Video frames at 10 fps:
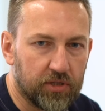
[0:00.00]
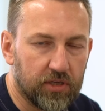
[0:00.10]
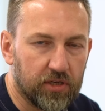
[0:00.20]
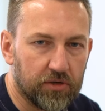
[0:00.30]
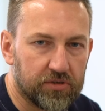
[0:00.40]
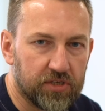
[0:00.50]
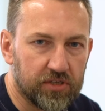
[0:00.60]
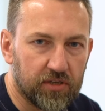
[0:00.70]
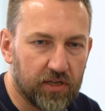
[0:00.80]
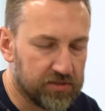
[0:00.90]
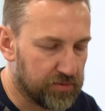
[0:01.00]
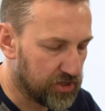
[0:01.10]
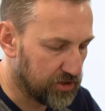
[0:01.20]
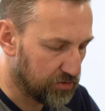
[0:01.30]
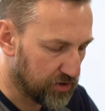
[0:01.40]
the hot season,
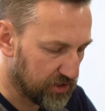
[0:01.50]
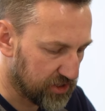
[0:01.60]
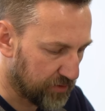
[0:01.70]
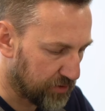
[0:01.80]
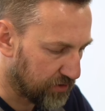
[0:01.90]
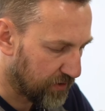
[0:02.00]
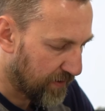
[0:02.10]
especially during the summer.